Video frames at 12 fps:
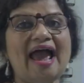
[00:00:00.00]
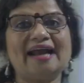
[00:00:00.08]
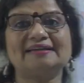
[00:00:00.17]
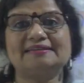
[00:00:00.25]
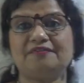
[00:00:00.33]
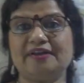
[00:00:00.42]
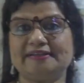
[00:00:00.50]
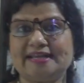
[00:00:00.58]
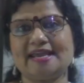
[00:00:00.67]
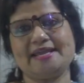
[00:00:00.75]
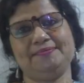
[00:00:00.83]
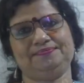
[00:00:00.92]

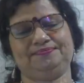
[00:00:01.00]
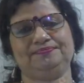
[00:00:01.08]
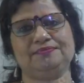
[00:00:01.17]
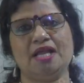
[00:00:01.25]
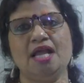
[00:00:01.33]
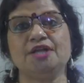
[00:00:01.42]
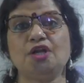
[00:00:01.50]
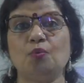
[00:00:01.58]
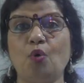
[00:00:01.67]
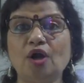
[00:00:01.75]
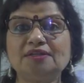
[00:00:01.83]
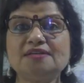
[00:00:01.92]
activity. Now
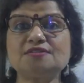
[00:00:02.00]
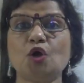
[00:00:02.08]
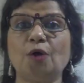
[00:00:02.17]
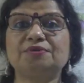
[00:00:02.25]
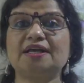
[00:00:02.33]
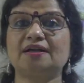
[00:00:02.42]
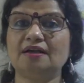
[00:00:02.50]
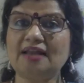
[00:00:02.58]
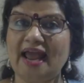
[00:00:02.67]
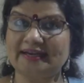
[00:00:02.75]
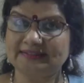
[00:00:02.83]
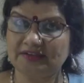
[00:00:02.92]
what is optical
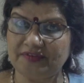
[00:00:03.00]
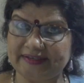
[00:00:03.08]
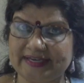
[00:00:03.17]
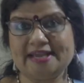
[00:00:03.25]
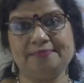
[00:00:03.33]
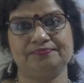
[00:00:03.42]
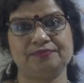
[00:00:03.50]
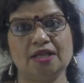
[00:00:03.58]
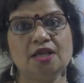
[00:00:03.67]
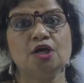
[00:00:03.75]
activity?